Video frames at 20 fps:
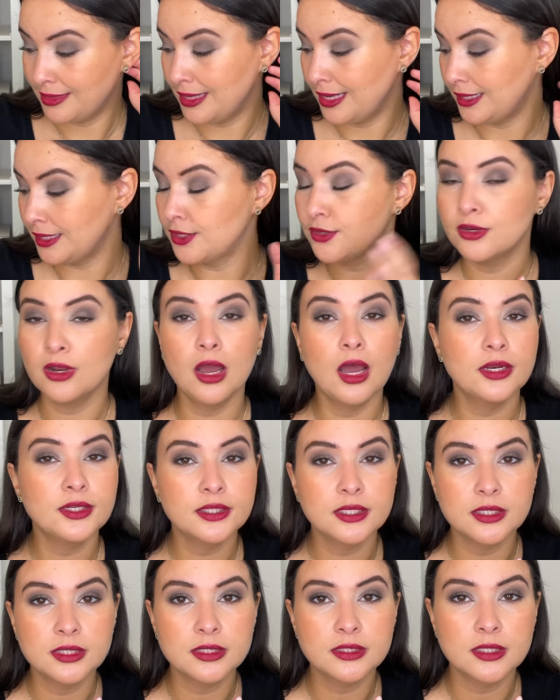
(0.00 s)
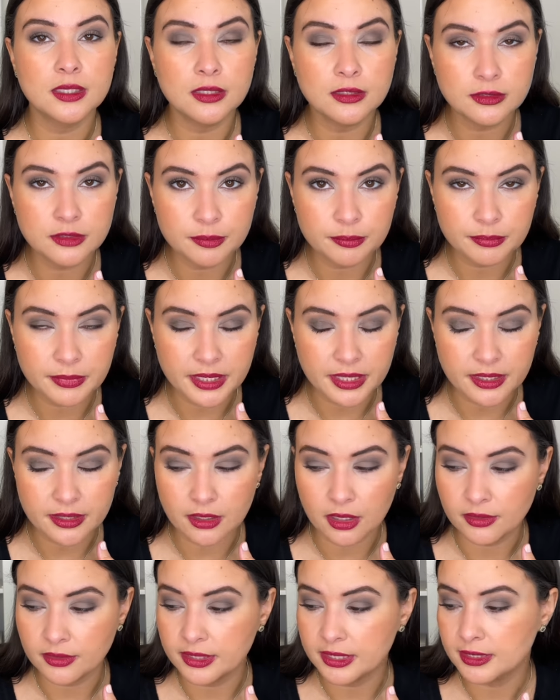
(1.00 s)
They did not consult me
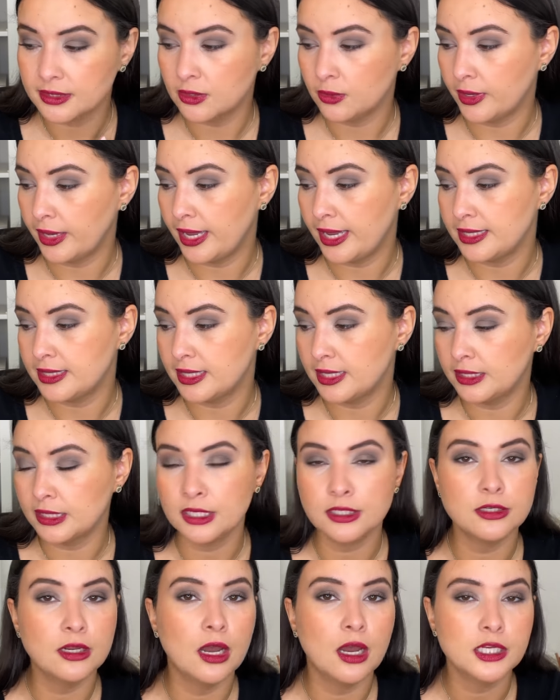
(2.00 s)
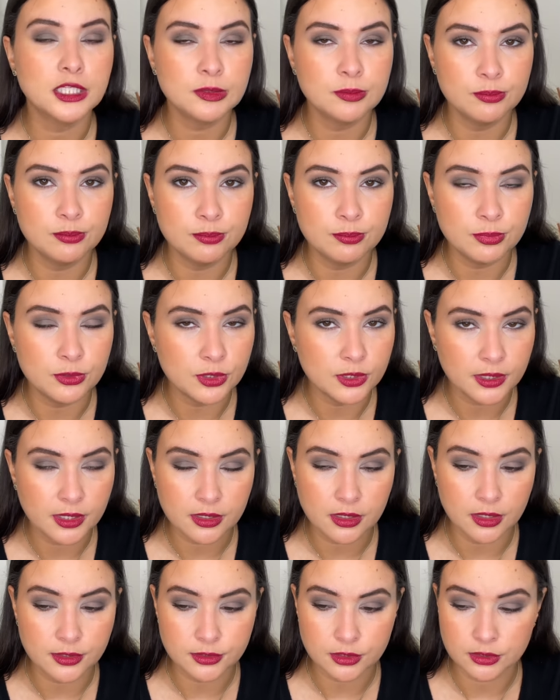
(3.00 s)
on this, okay? They did not book
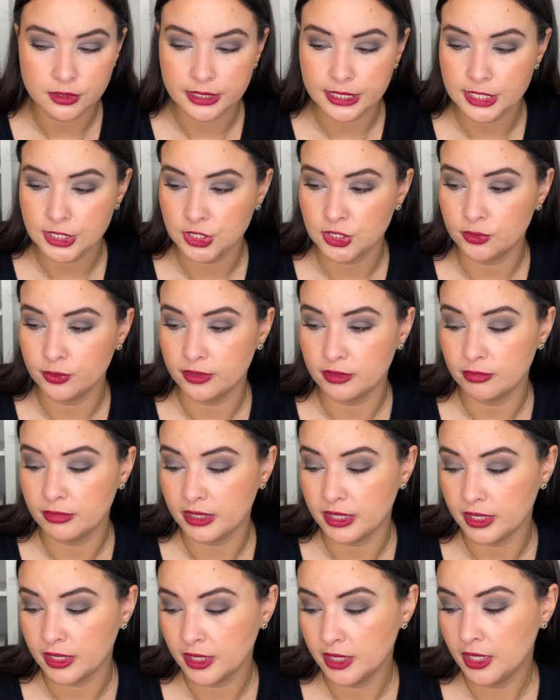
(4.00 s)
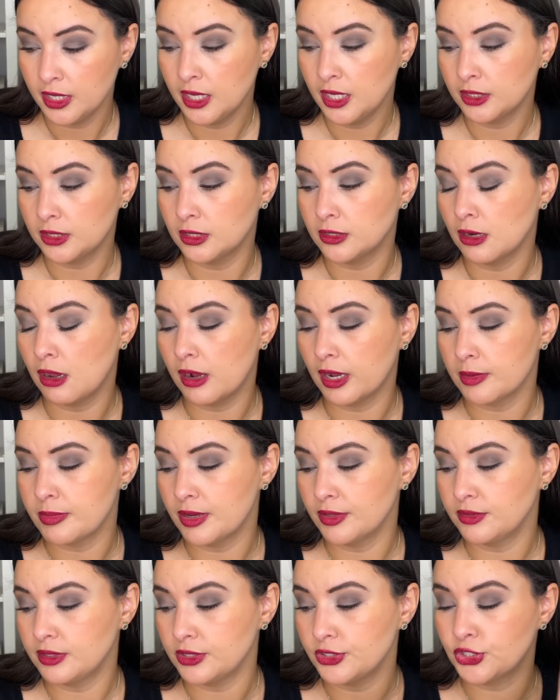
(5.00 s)
a consultation with me to talk
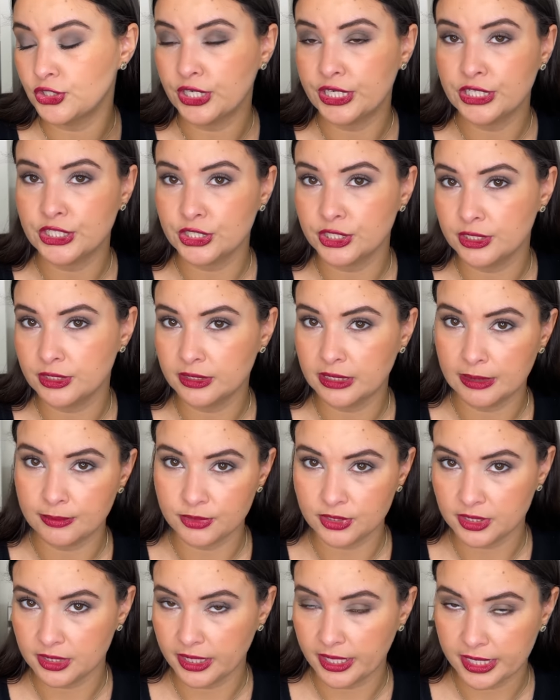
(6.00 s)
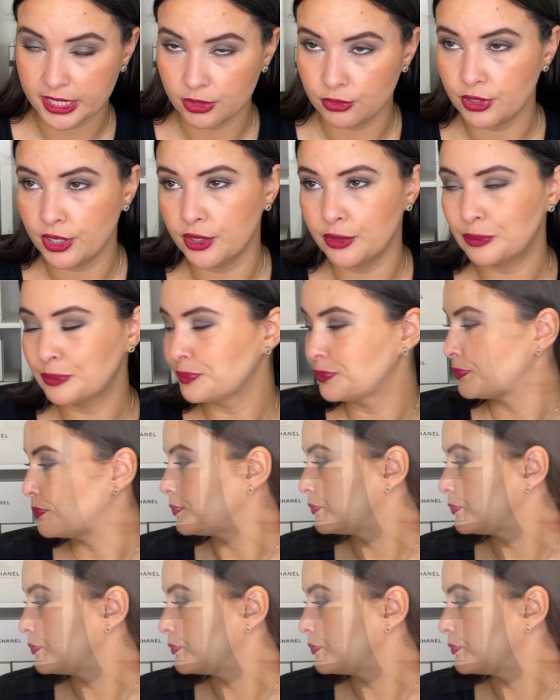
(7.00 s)
about these changes. I'm just letting you know.